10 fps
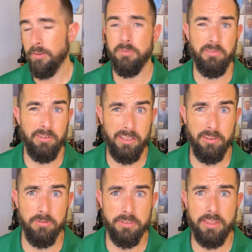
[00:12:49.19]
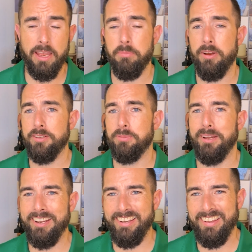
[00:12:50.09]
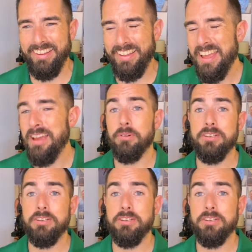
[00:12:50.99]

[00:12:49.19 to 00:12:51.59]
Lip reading: We don't really use it that much, but we